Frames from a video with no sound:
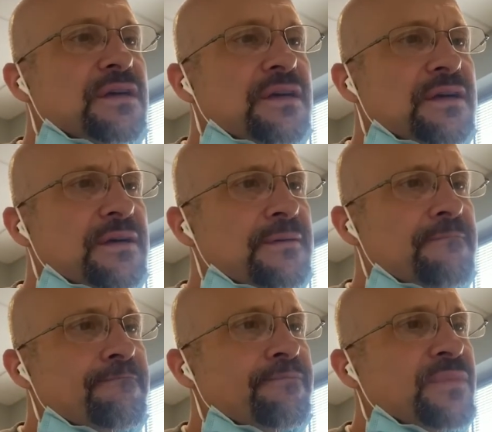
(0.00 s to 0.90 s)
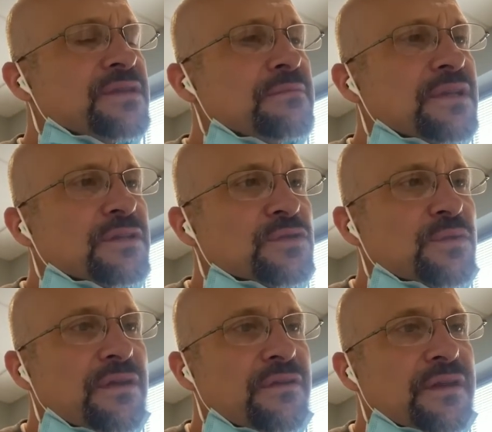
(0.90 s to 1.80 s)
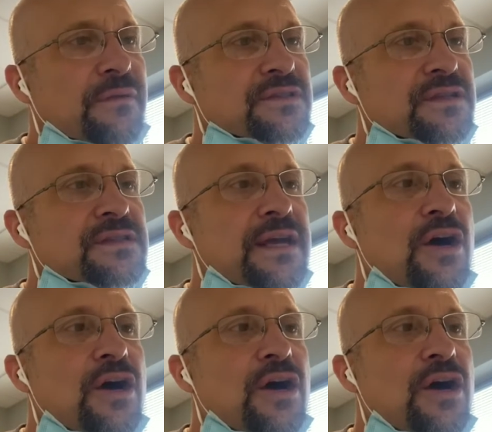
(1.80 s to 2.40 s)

It seemed like there was one other thing I was going to say.